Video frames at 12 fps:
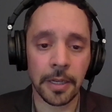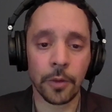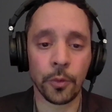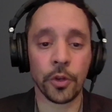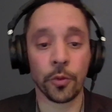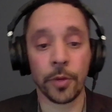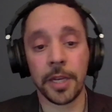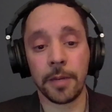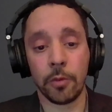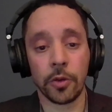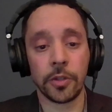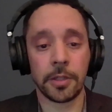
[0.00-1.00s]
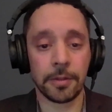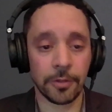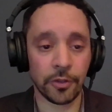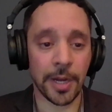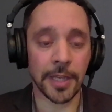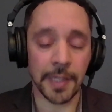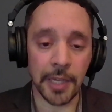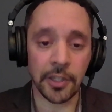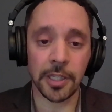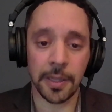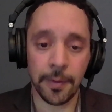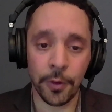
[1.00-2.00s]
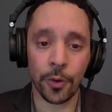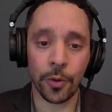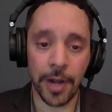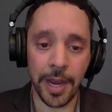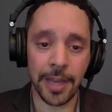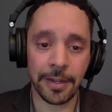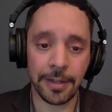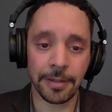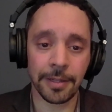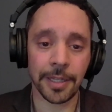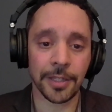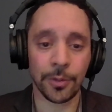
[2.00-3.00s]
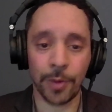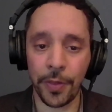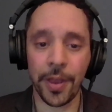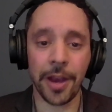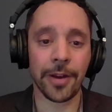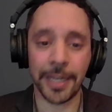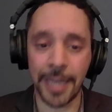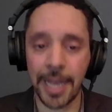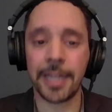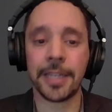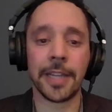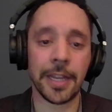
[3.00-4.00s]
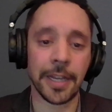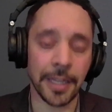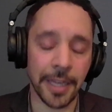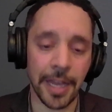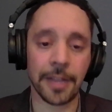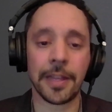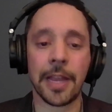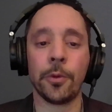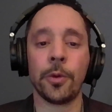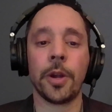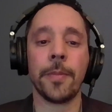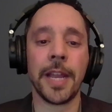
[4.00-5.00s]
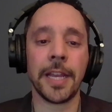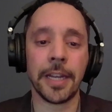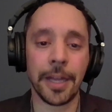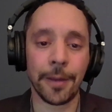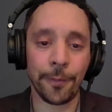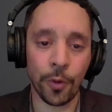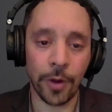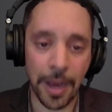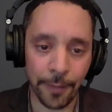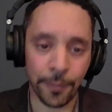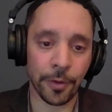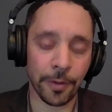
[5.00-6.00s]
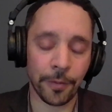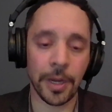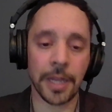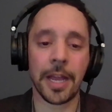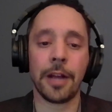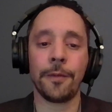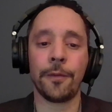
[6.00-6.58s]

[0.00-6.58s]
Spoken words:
When you read most translations of the Quran, it's right there again and again. They will remain in it forever, in hell